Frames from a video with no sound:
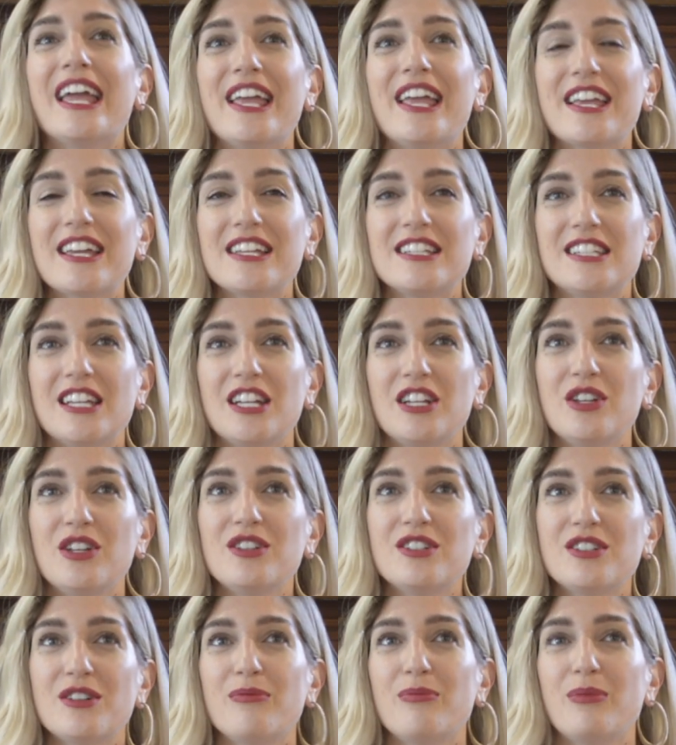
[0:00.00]
He
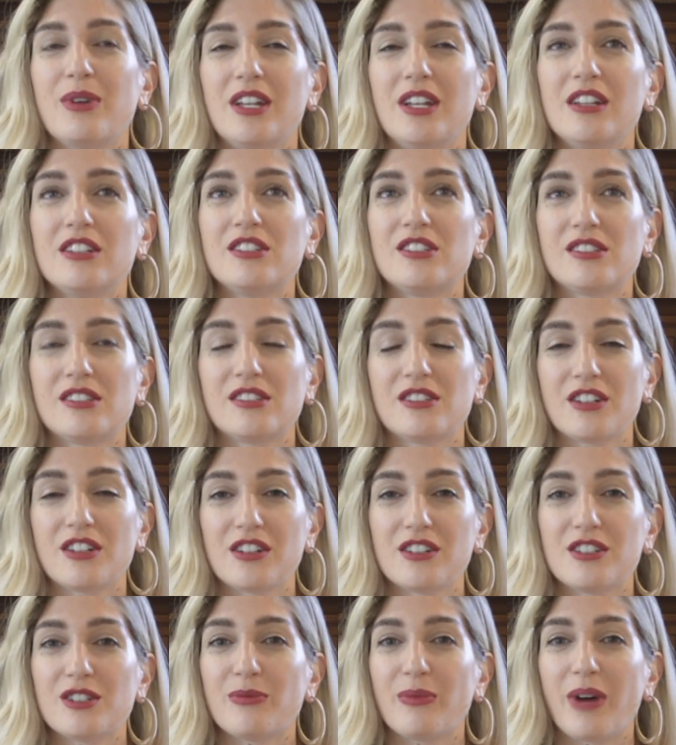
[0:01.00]
continued to
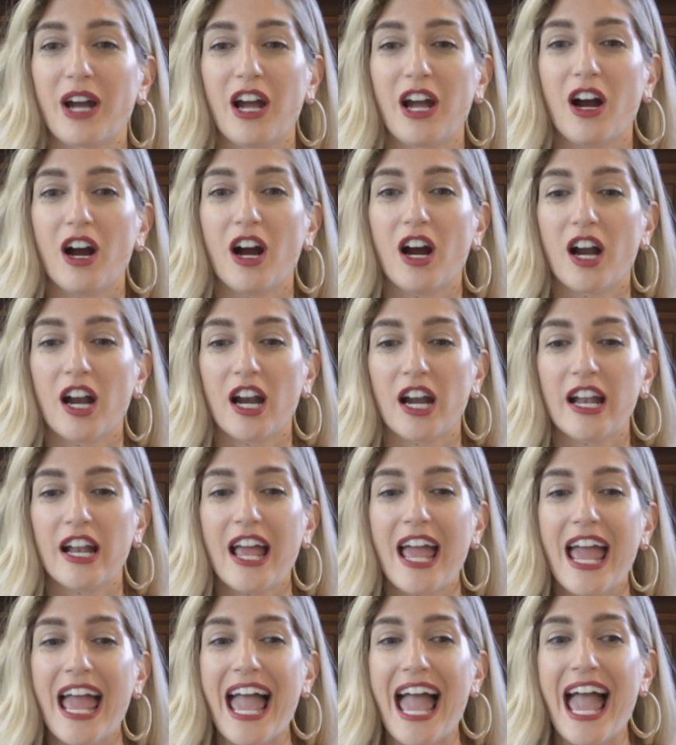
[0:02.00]
minister to my heart,
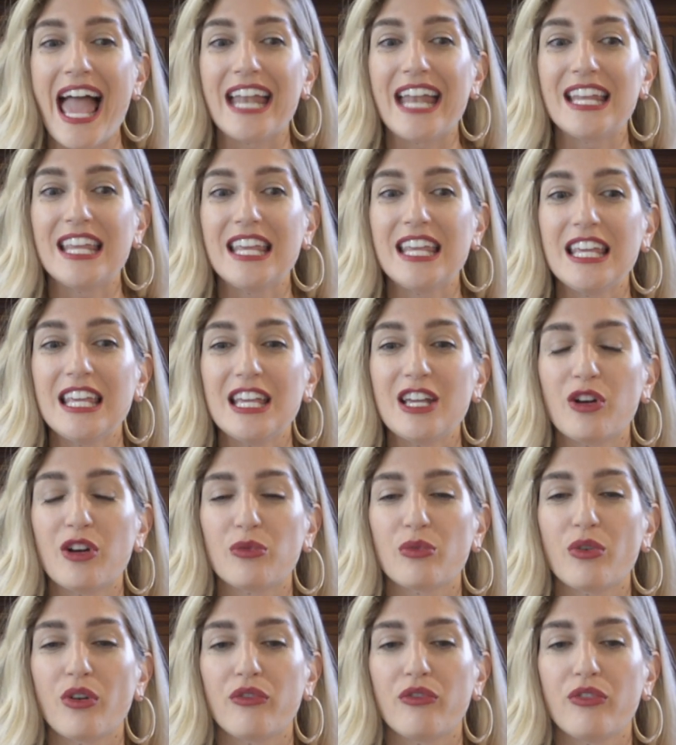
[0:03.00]
and He
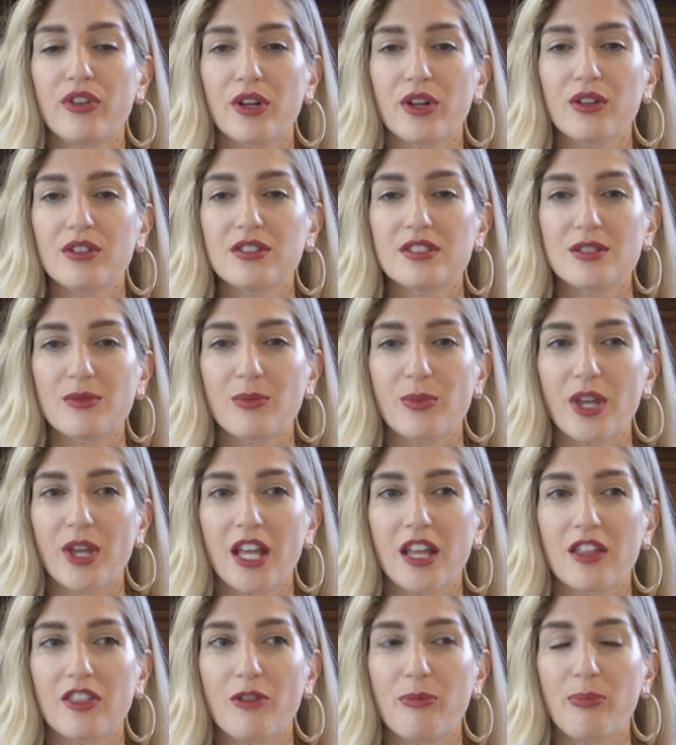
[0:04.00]
revealed to
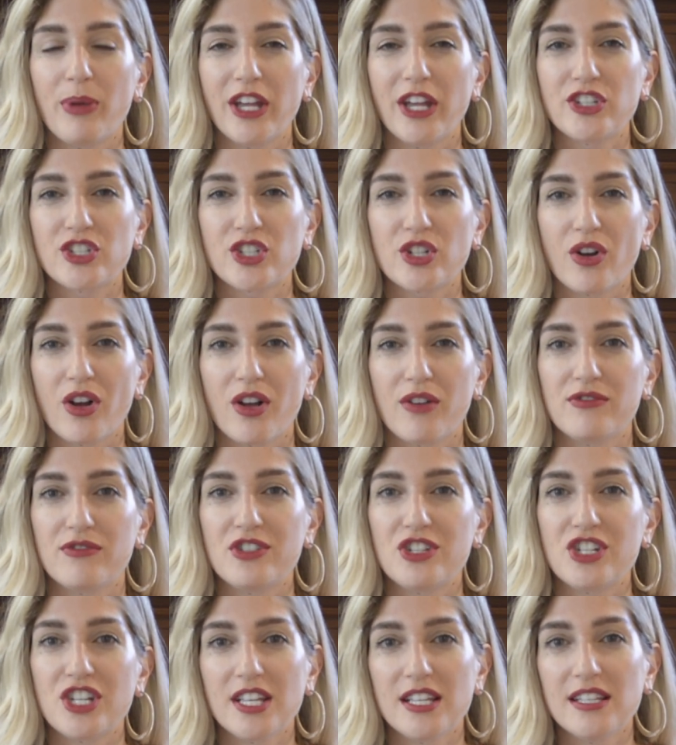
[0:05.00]
me the picture of
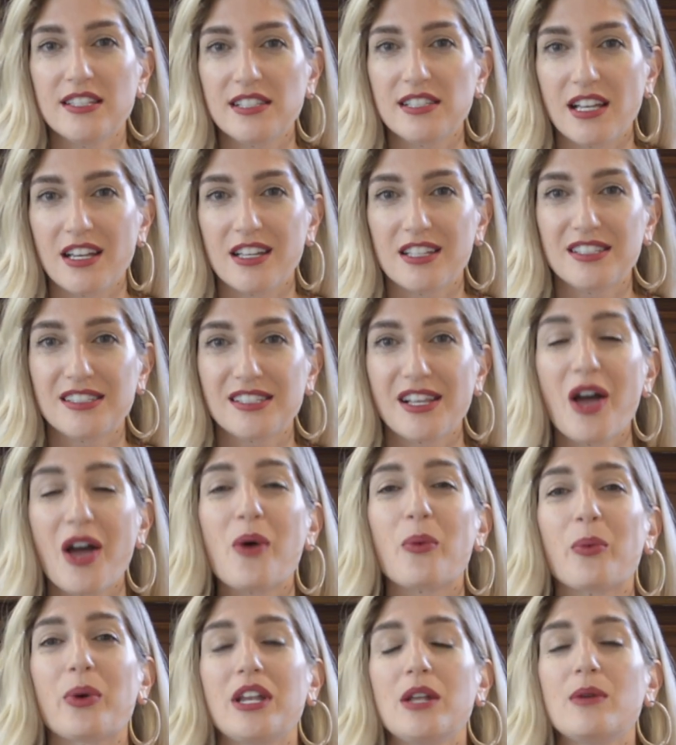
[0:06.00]
Jesus
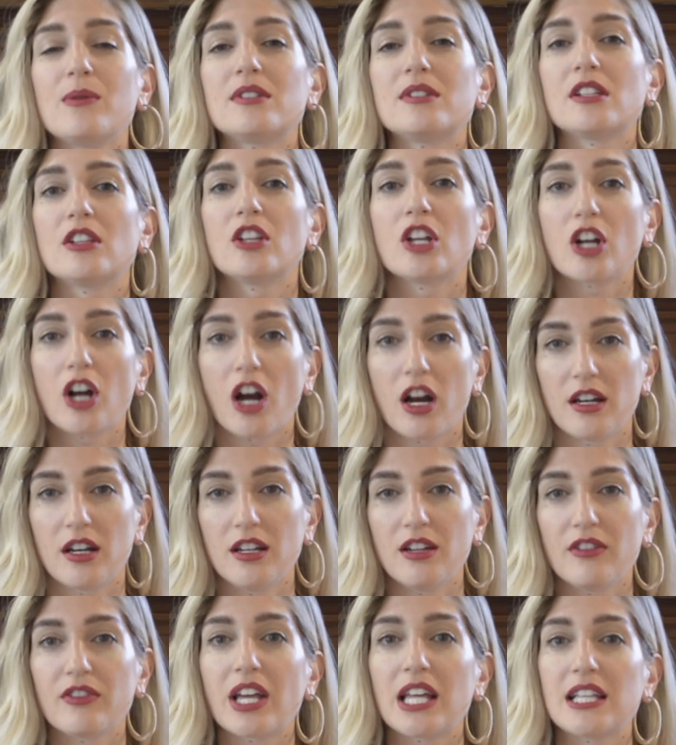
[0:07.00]
when He was in the
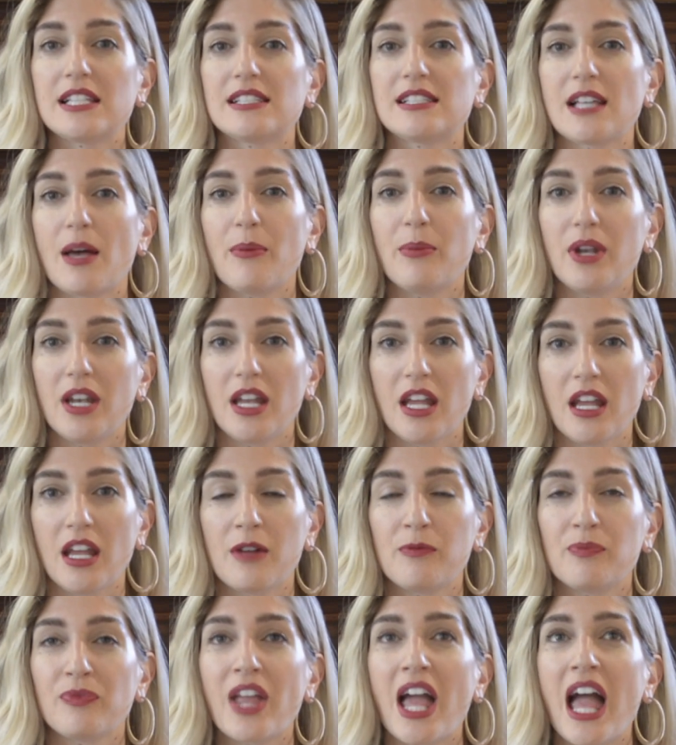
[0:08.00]
Garden of
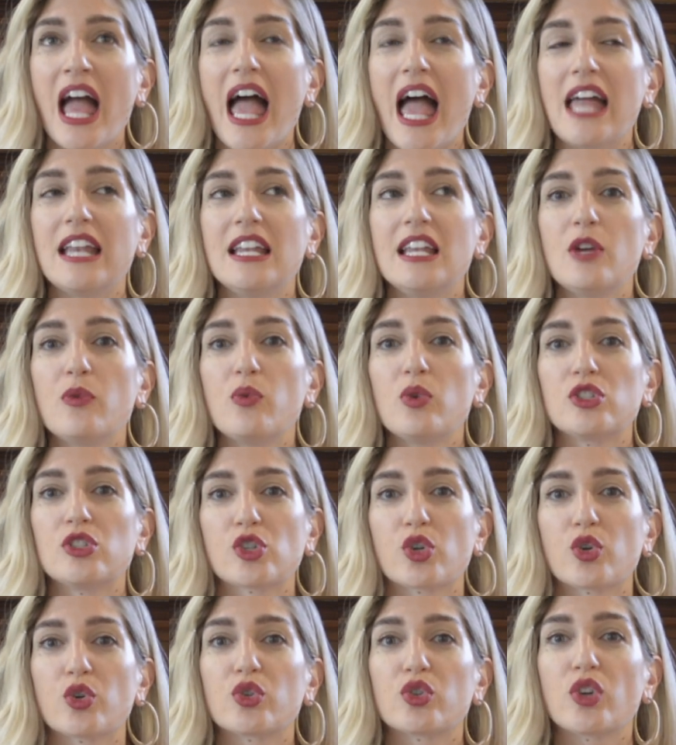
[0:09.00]
Gethsemane, and He
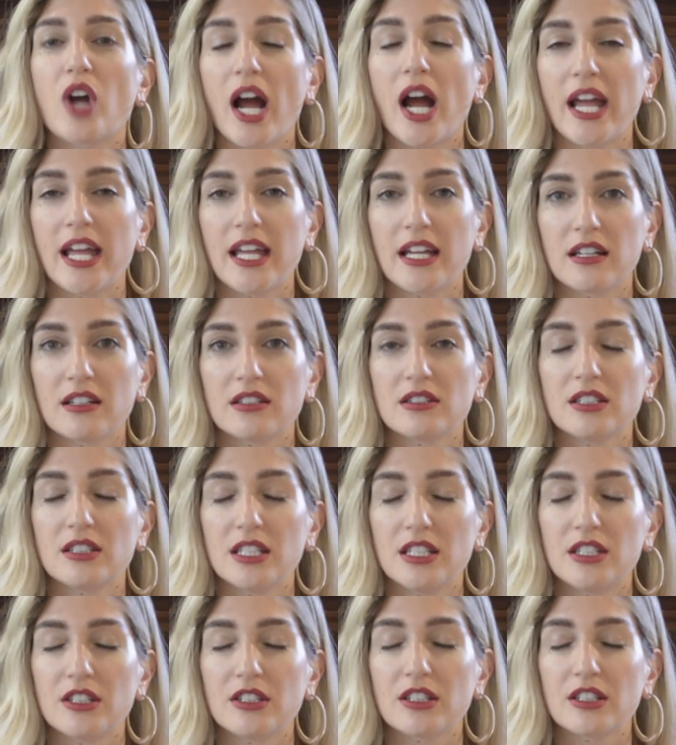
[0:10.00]
was crying
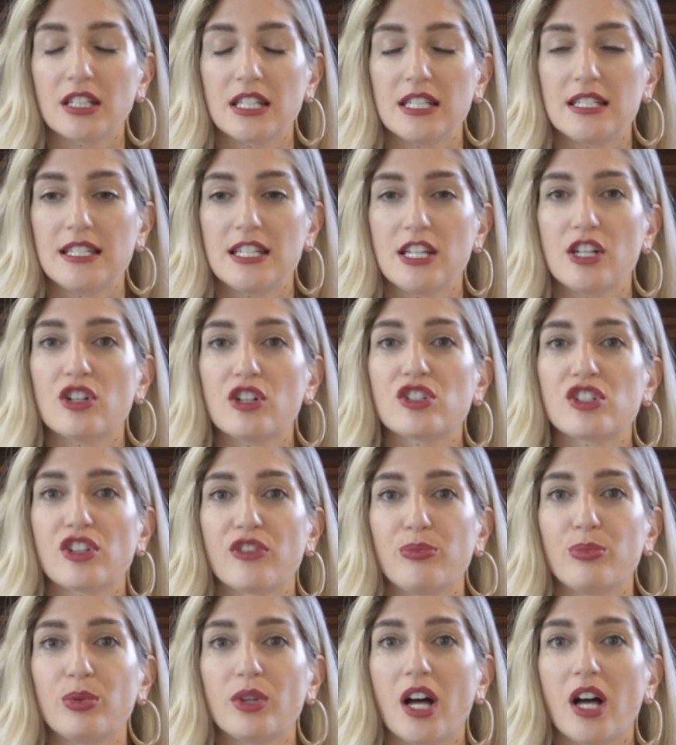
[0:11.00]
literally tears
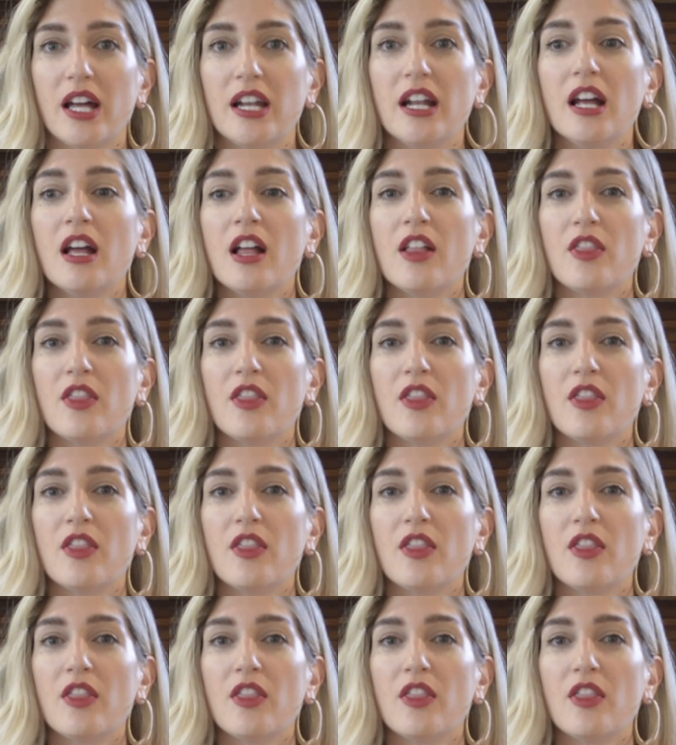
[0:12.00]
of blood.